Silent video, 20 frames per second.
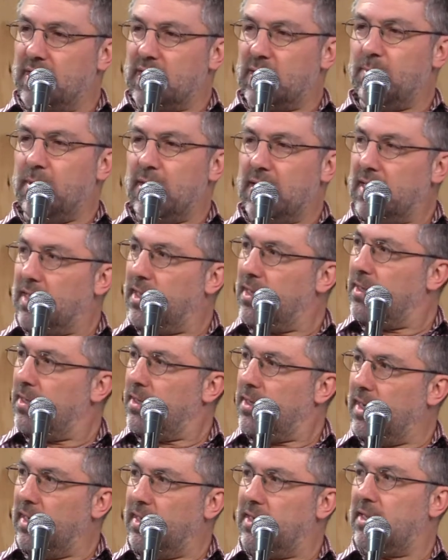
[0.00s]
speak
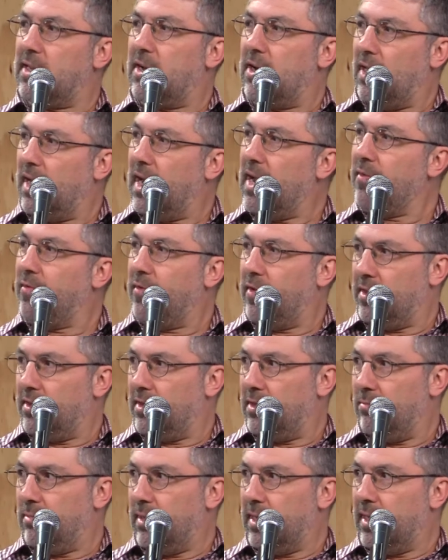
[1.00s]
into their life a little bit.